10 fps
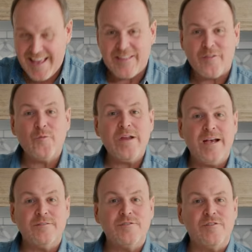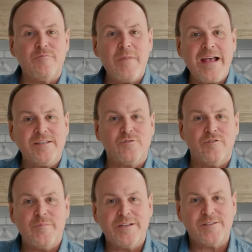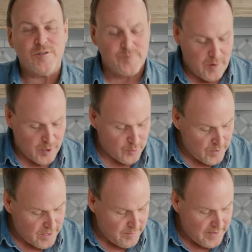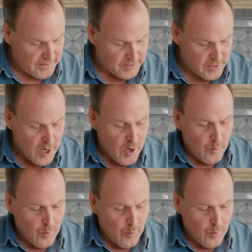and three ounces of Master of Mixes margarita mix